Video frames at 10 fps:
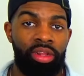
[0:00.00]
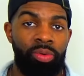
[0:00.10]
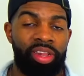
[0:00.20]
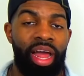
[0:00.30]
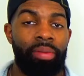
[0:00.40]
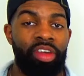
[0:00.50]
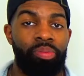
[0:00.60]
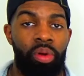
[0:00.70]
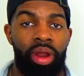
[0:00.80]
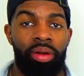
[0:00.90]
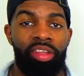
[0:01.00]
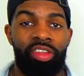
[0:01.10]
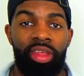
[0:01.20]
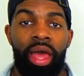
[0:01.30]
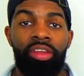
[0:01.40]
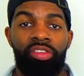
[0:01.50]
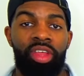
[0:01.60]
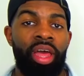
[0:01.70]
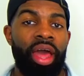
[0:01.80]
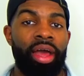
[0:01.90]
direct object pronoun is attached
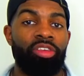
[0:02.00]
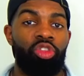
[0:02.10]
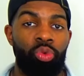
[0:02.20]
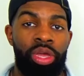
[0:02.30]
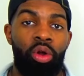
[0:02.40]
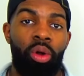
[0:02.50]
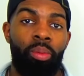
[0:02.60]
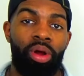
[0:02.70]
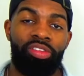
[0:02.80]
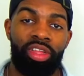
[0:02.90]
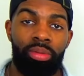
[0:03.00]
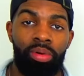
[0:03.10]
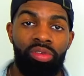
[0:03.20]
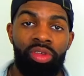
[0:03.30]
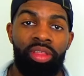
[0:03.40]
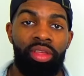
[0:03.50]
has 3 or more syllables,